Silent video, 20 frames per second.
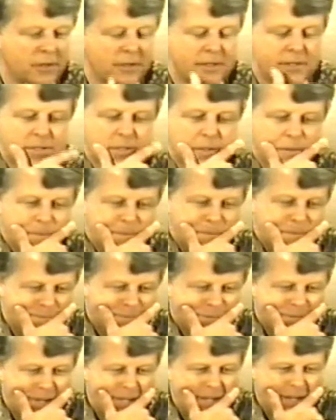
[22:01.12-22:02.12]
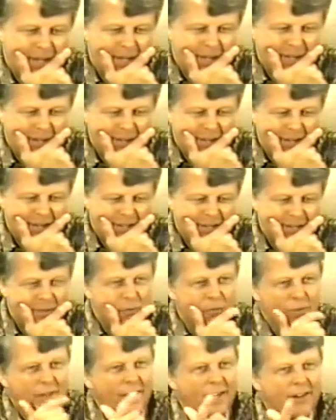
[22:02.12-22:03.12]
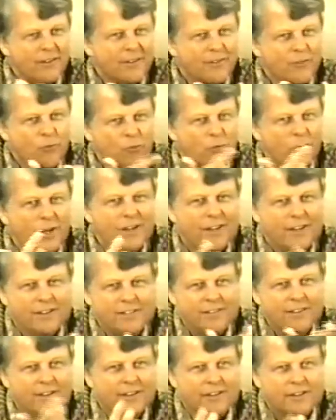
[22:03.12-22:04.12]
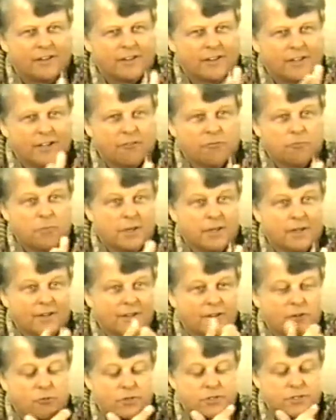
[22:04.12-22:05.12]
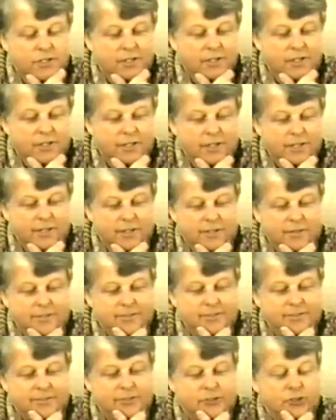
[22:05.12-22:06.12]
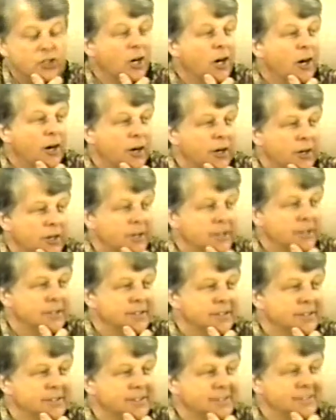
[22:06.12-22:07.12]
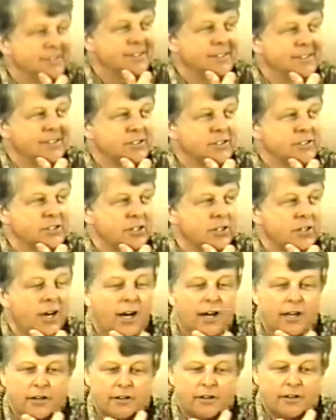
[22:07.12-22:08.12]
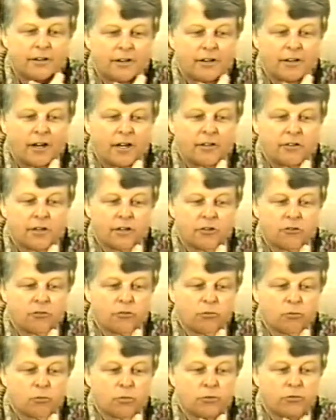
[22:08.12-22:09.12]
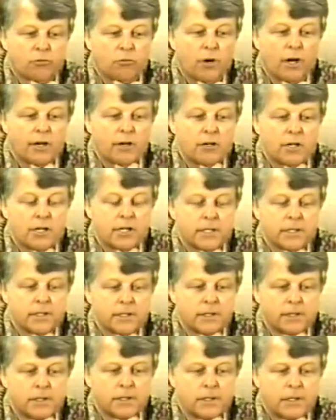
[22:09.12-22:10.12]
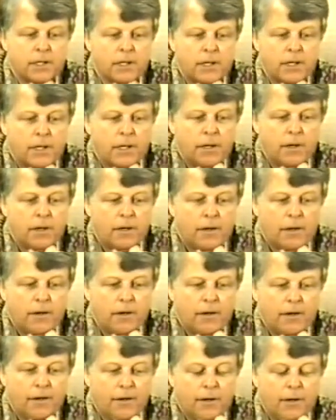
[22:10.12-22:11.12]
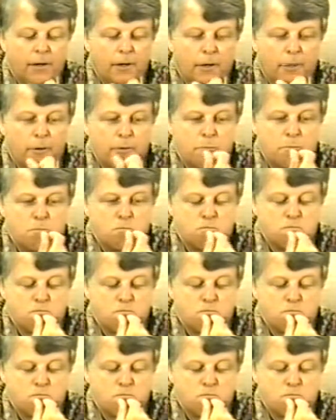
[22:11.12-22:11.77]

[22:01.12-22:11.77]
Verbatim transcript: East. That really did give me an interesting uh, jar. Sadat, I think, is, was right on. Um,